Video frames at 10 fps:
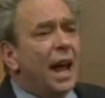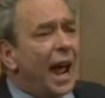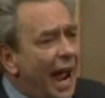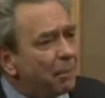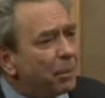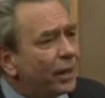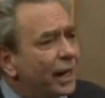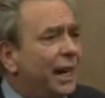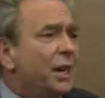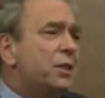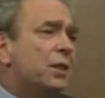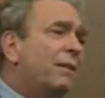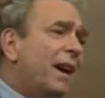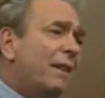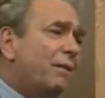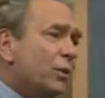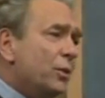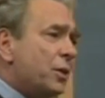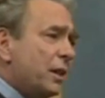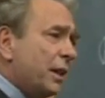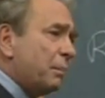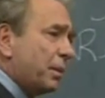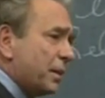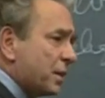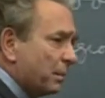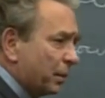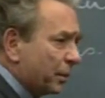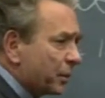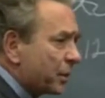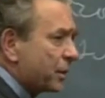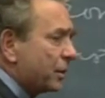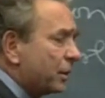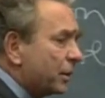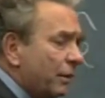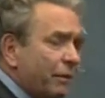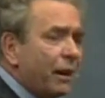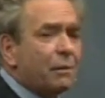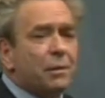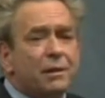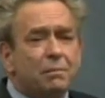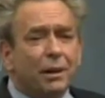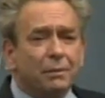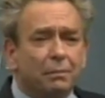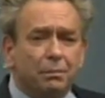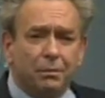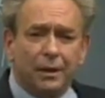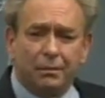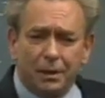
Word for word: application of evolutionary principles to the development of, of